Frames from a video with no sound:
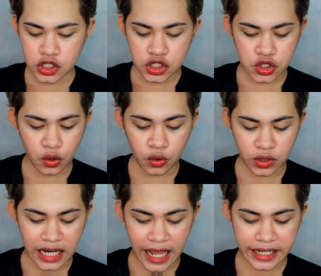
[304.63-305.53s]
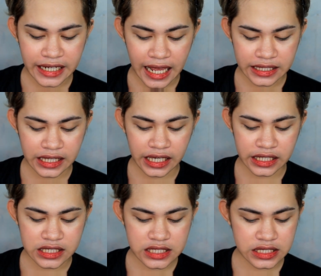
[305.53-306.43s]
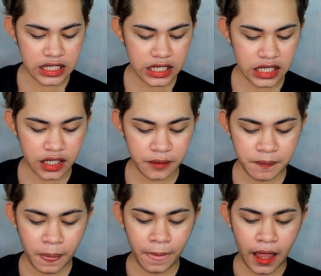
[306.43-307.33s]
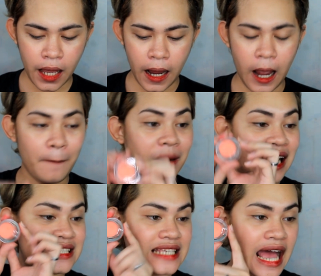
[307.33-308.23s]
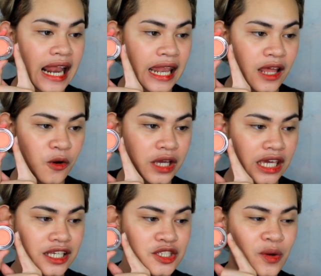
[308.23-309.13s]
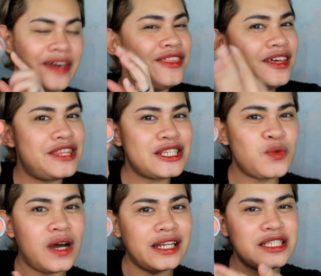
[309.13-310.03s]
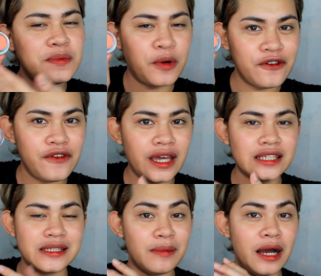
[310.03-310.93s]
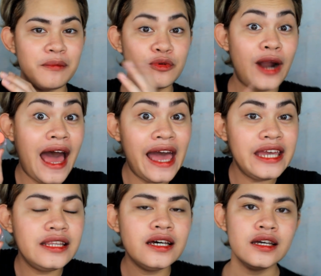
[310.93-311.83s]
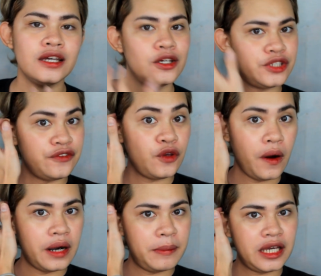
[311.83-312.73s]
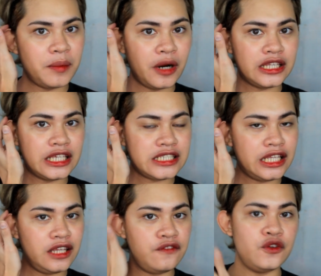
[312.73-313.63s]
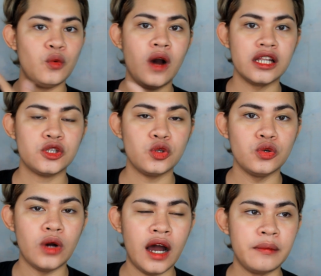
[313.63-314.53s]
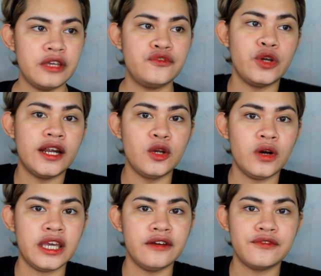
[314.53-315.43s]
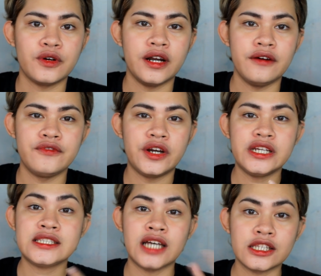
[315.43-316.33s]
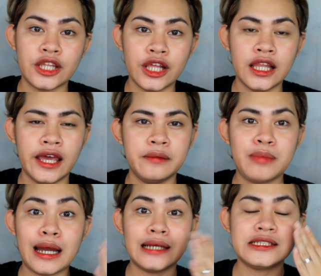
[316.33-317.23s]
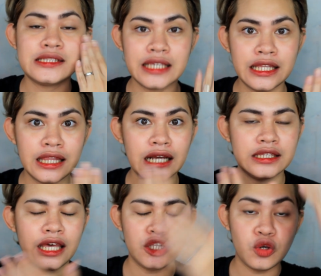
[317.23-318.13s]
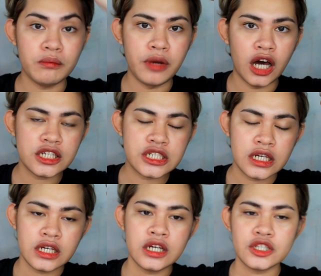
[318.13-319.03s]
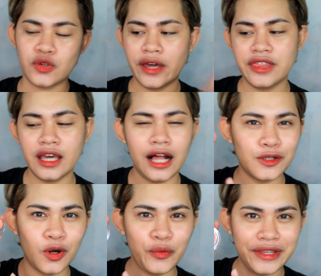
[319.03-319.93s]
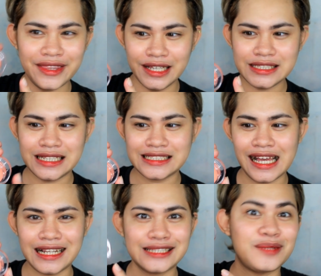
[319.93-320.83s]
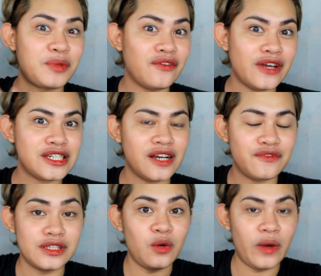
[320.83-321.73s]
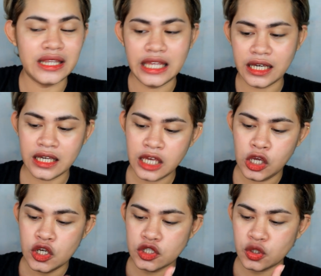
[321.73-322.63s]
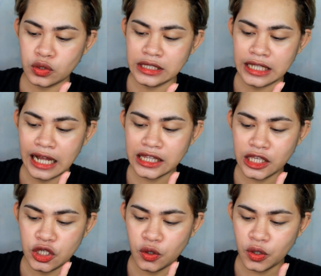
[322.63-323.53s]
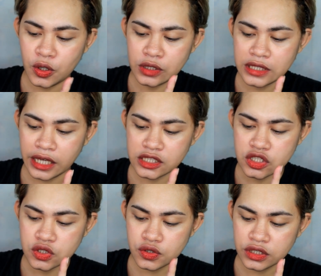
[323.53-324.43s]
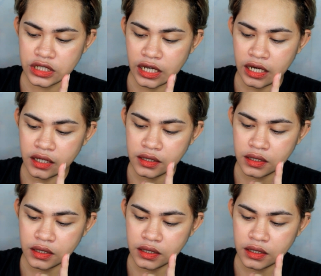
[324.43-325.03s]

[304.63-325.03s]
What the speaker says: So, unahin natin si Kasal. Okay, so I think this one is perfect sa mga bride. If you are a makeup artist and if you want to, if you are looking for a very subtle and parang skin lang din yung blush, so I think I'll go with this Kasal kasi perfect siya for the wedding. So, tignan natin yung texture niya.